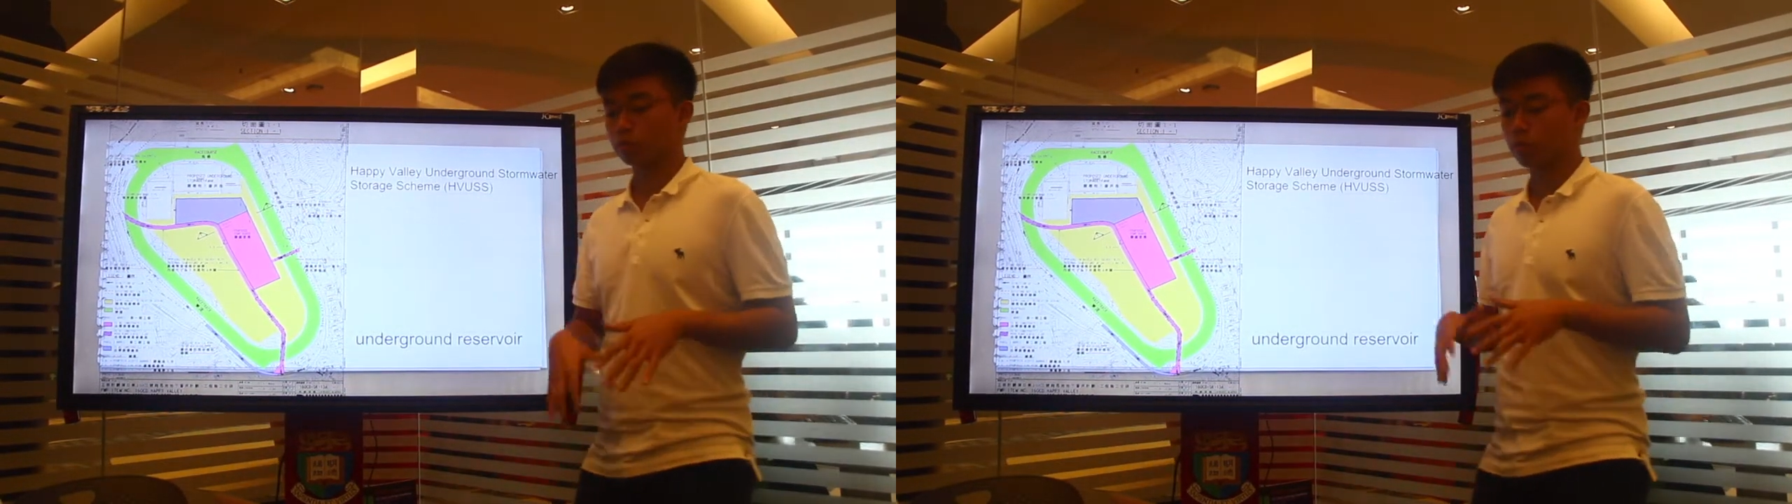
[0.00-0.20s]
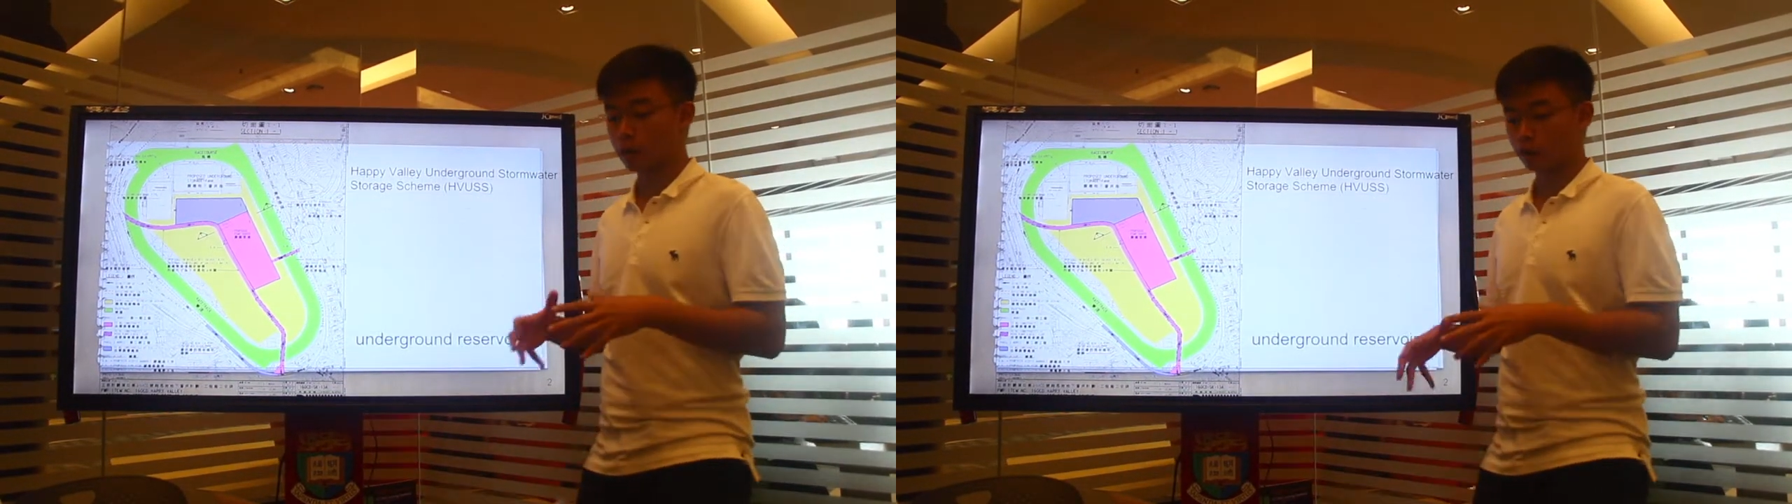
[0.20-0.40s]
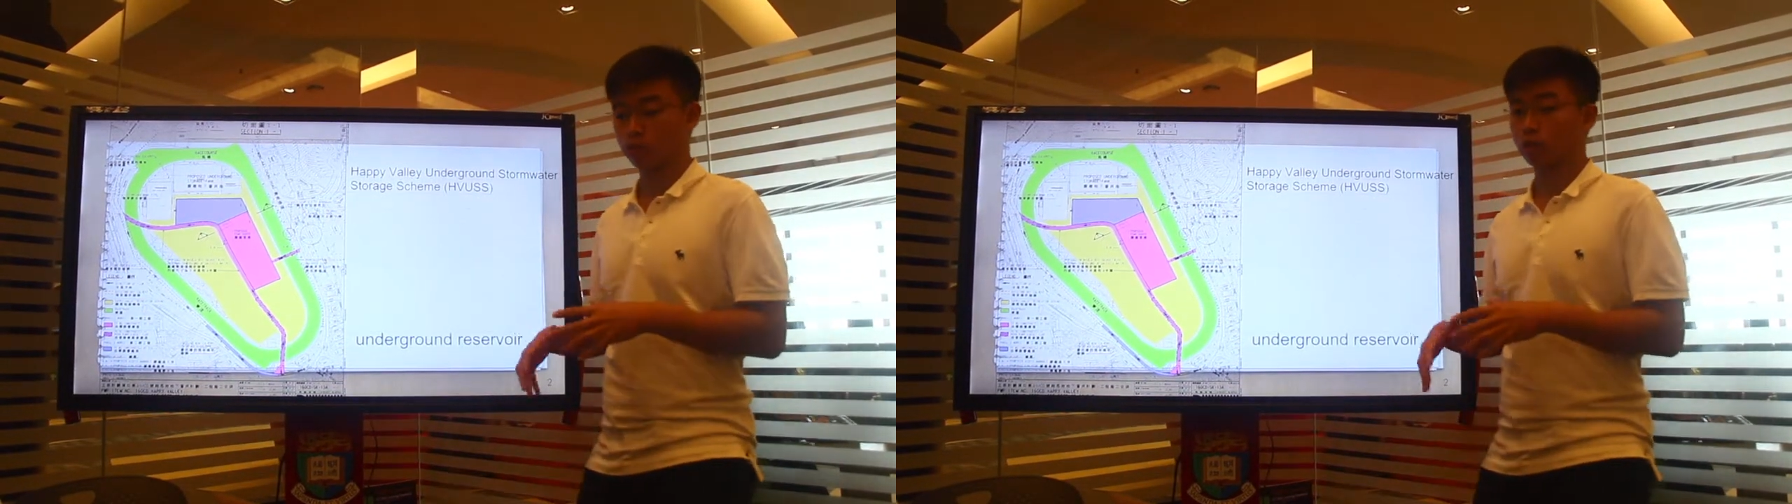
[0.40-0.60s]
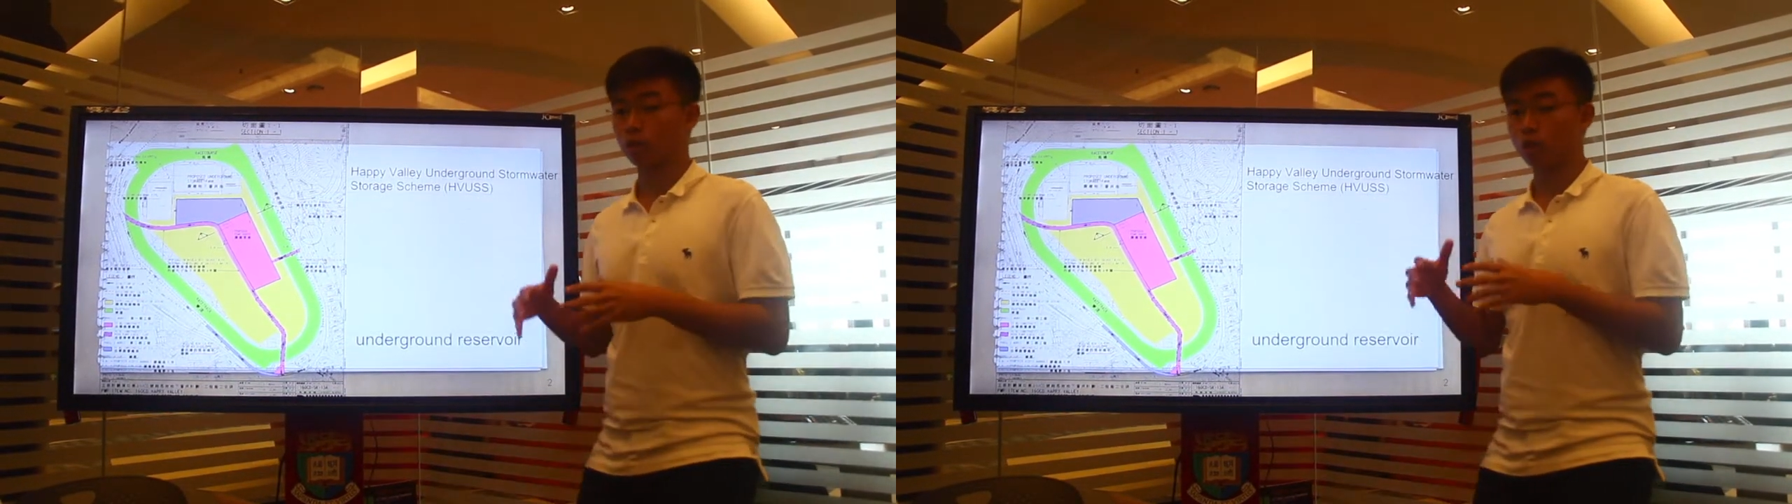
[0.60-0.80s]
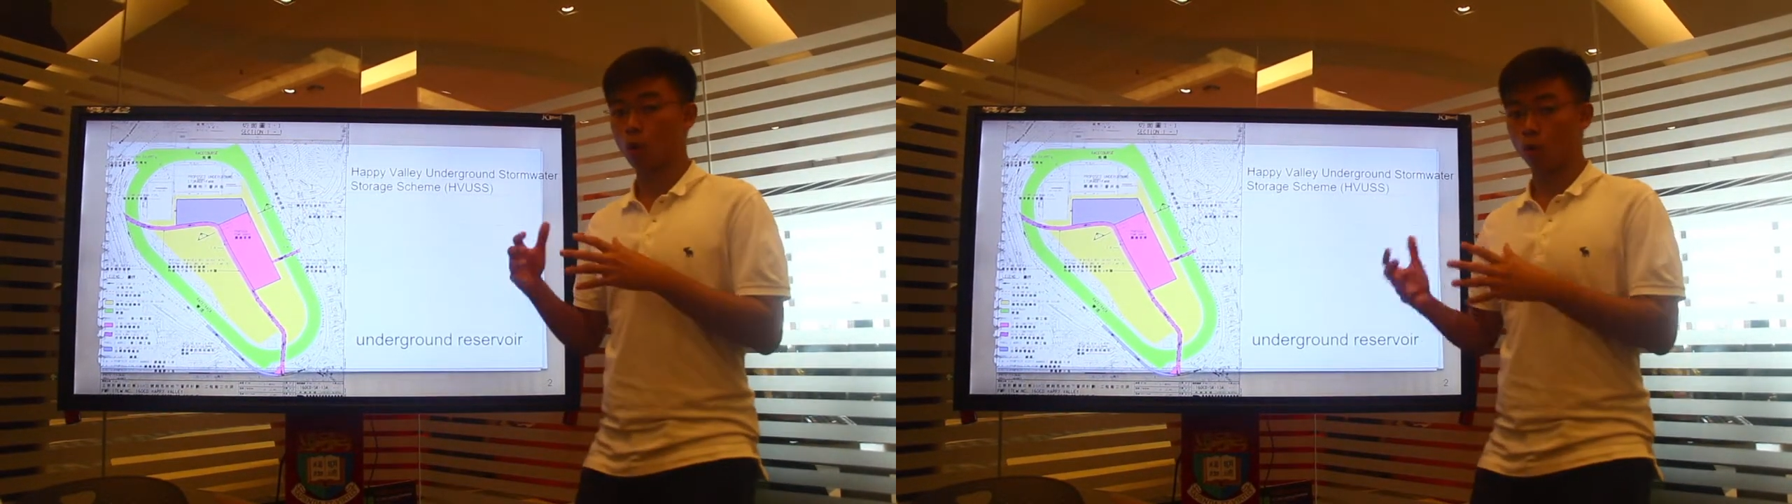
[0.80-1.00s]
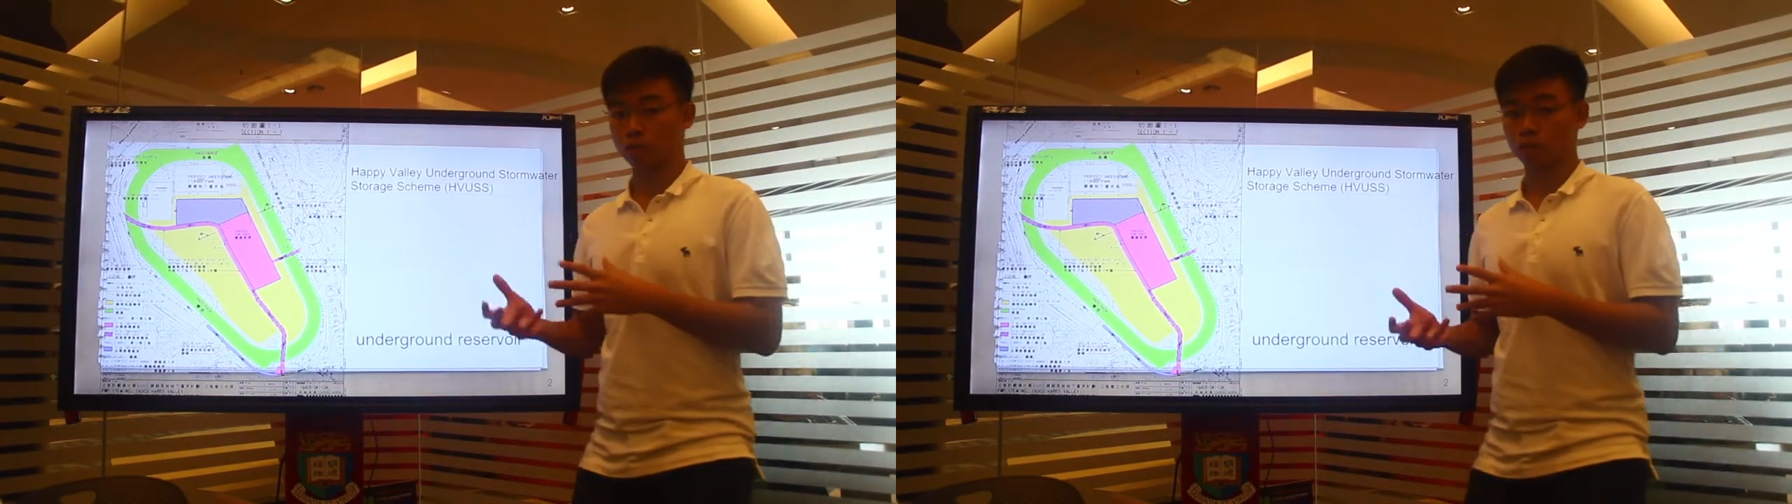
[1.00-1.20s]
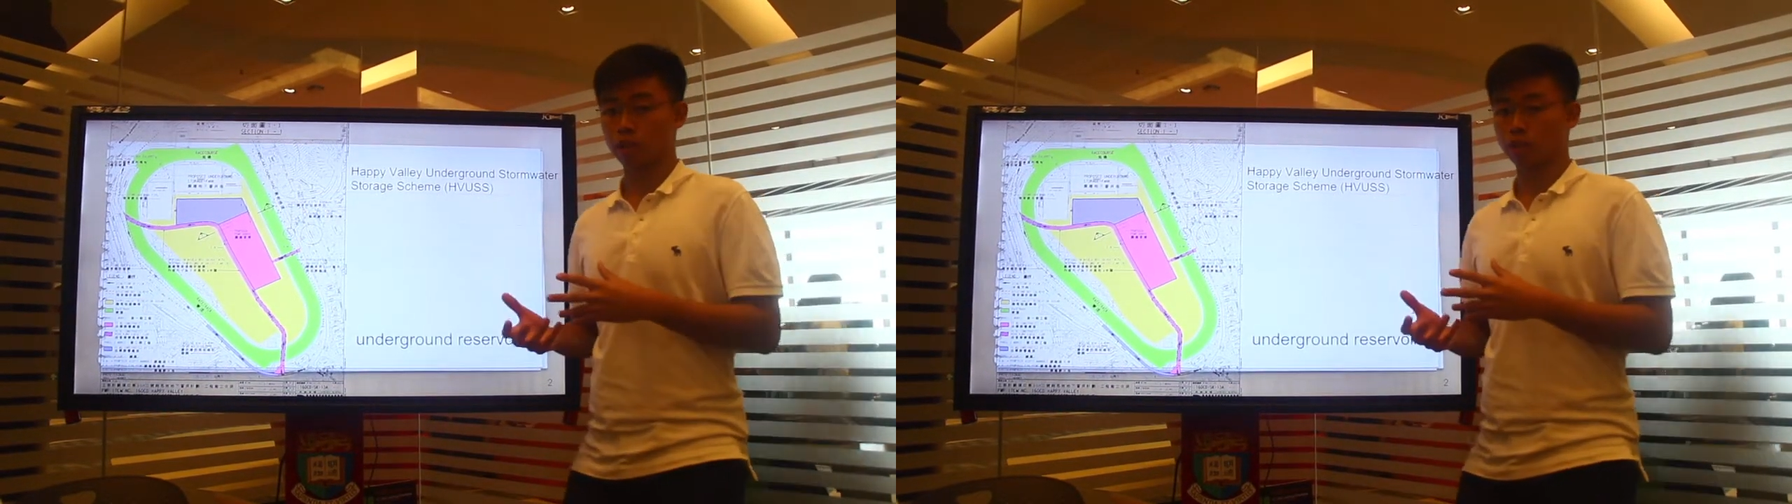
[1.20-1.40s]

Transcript: match the old